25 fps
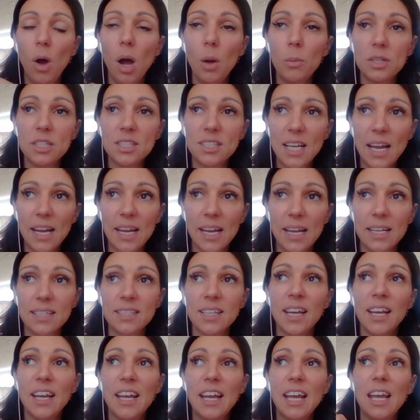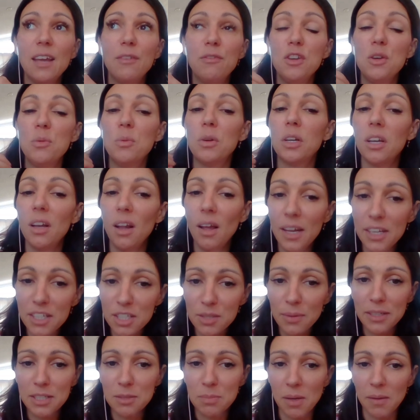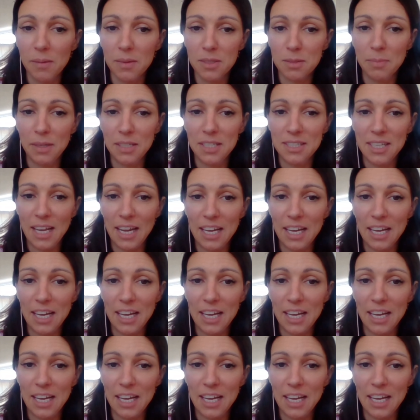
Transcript: But what I would say is if you would like to experience